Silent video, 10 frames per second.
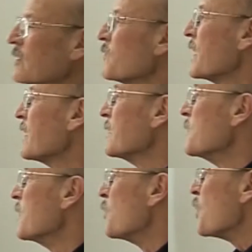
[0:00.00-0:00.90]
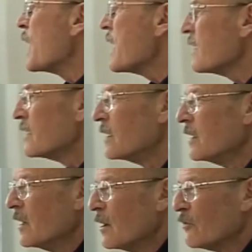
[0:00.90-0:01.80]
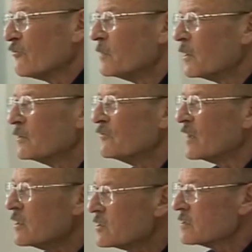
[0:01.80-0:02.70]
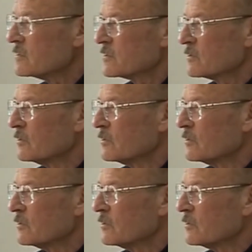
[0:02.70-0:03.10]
not make him aware of motivations